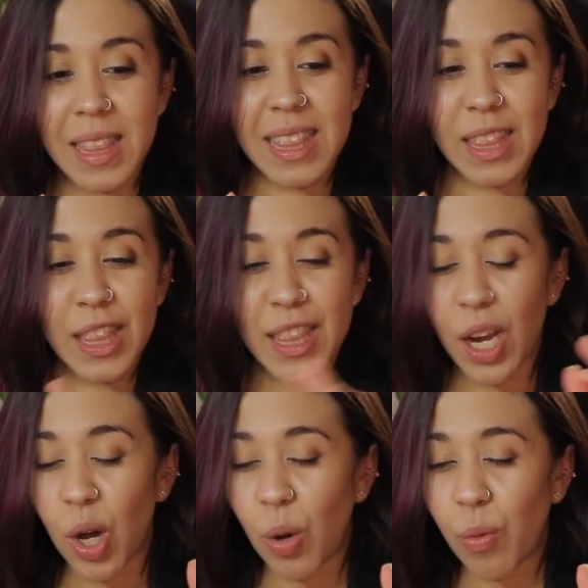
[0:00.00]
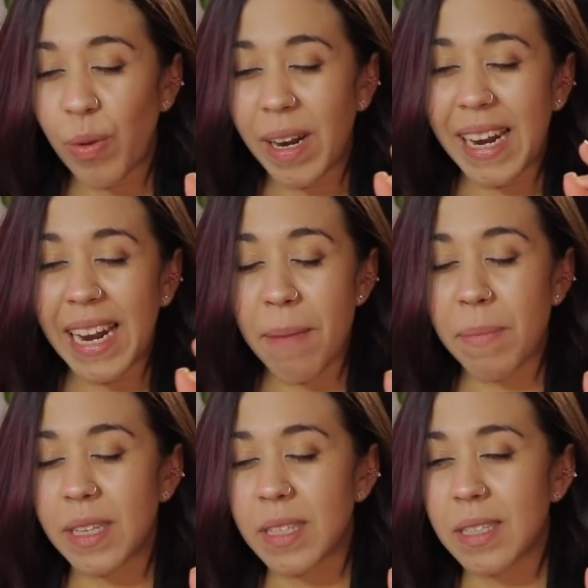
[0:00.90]
no
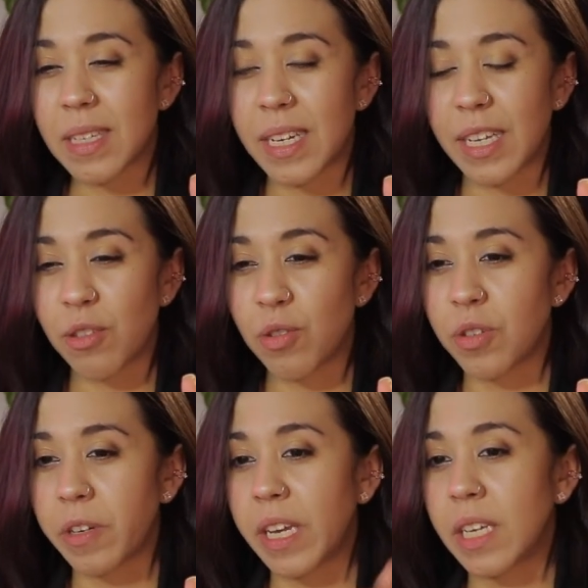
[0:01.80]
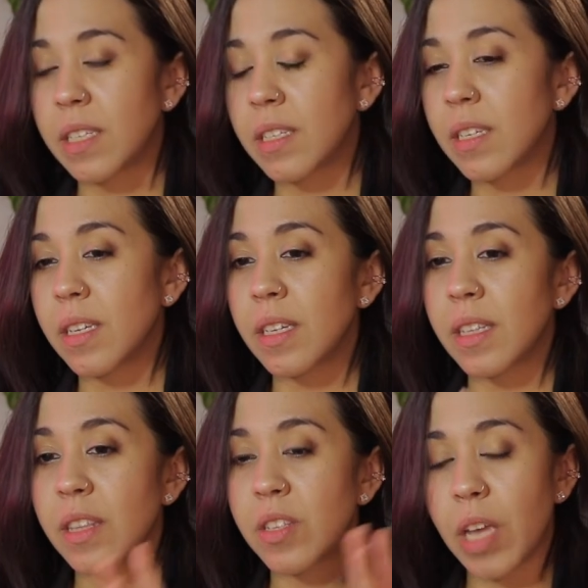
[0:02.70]
limits in industries
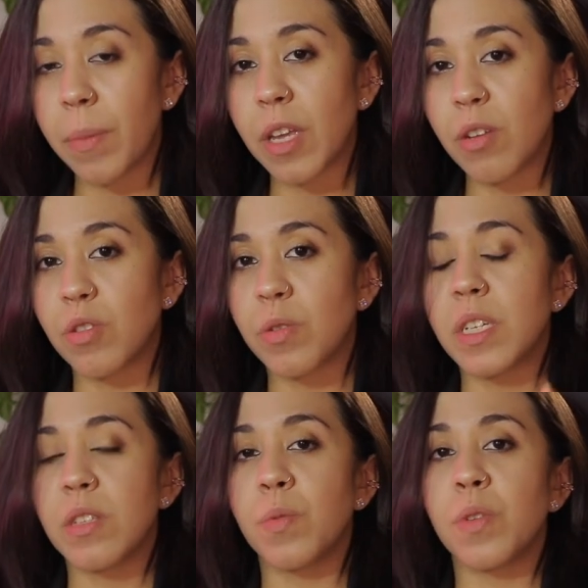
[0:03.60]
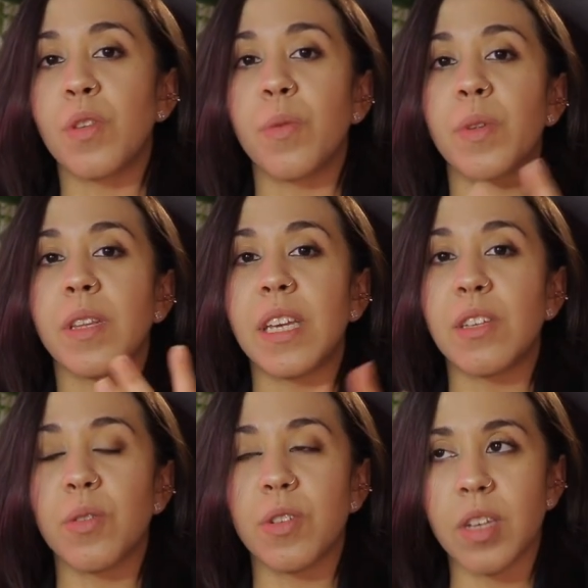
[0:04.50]
some industries you will need
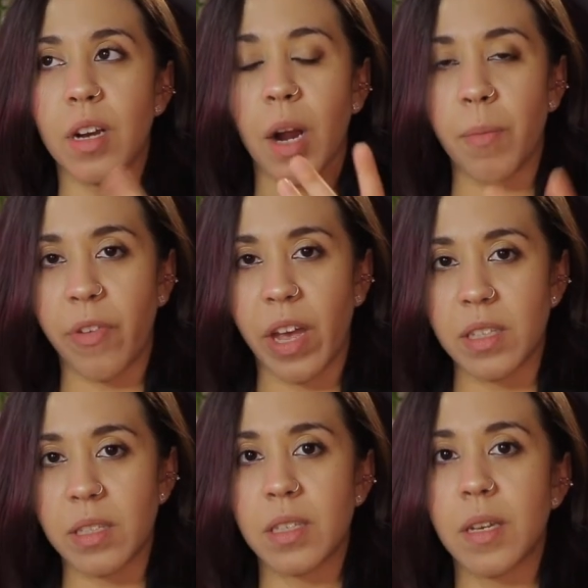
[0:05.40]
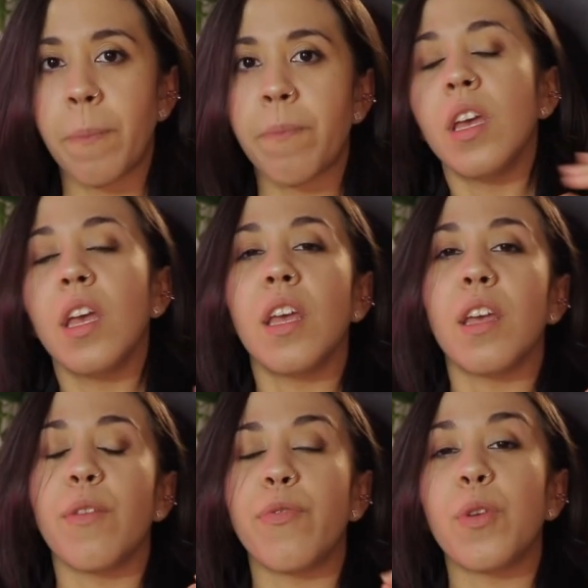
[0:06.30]
to circumvent
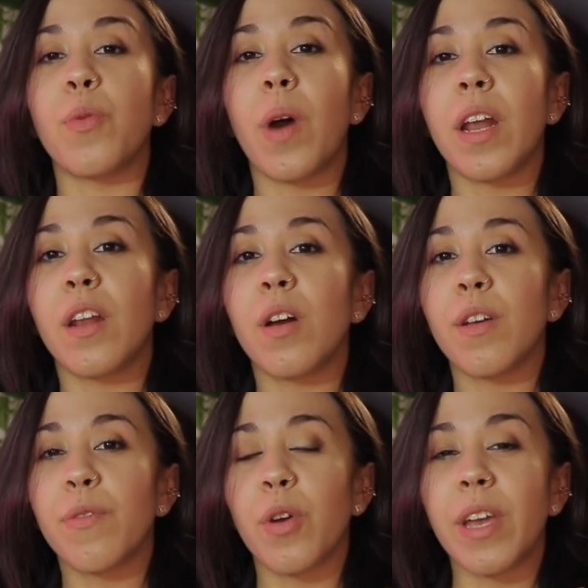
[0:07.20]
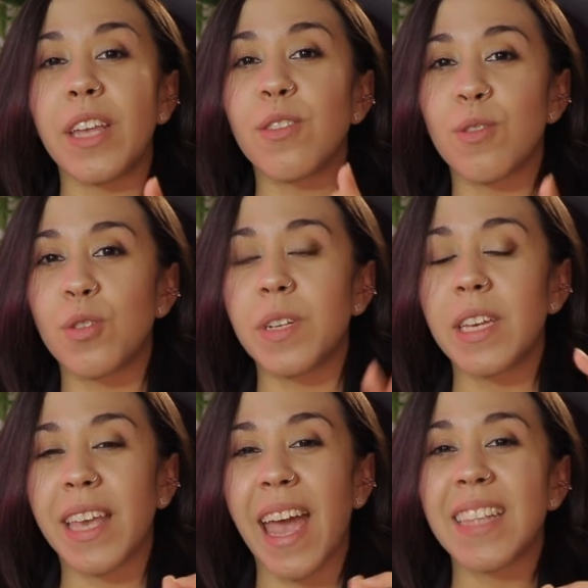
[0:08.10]
if you want to know if your
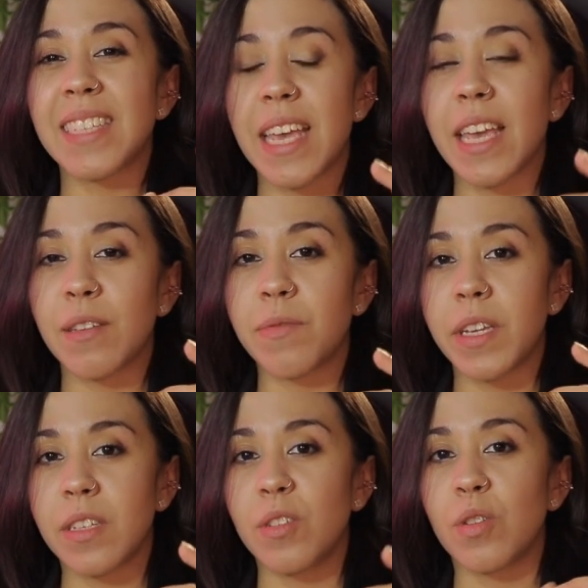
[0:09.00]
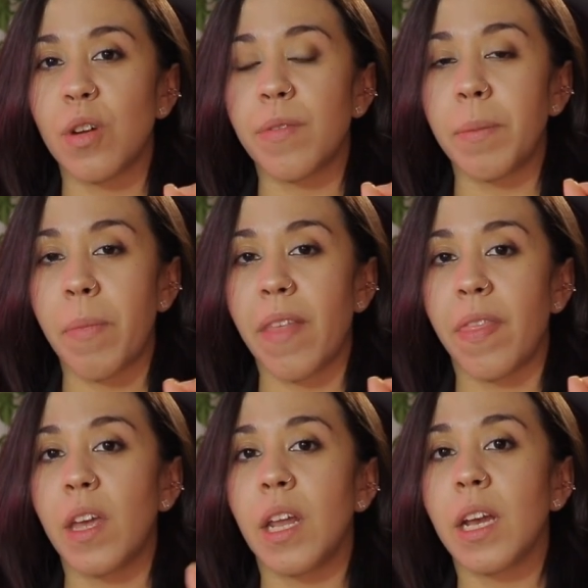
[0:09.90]
industry can take advantage of the
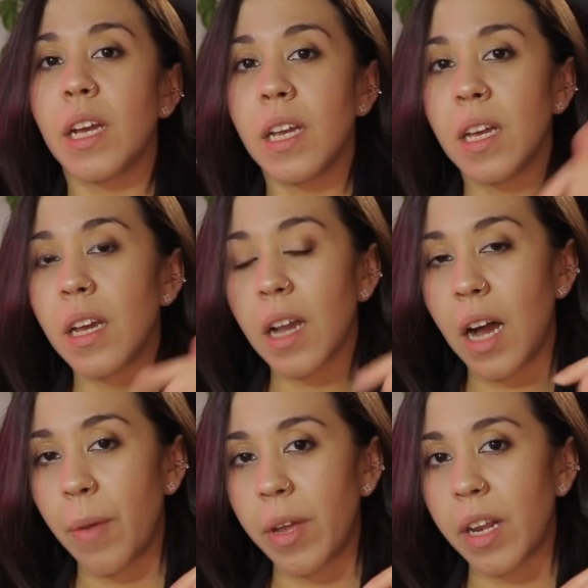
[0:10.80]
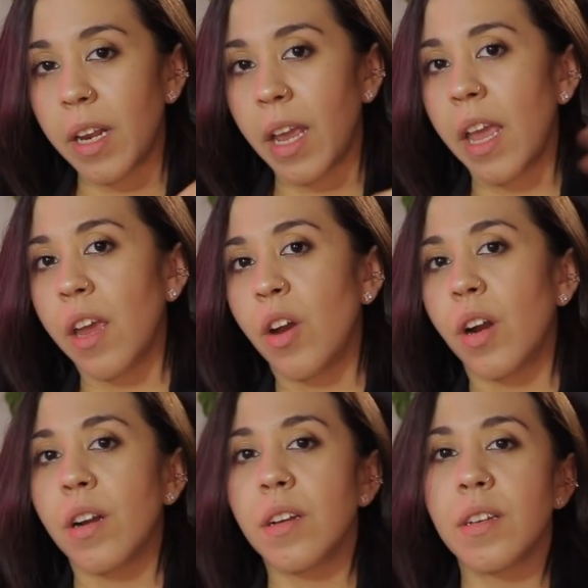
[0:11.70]
method comment in
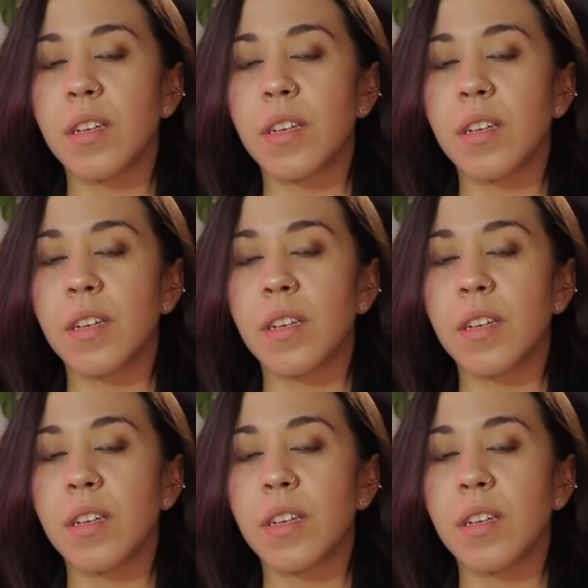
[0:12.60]
here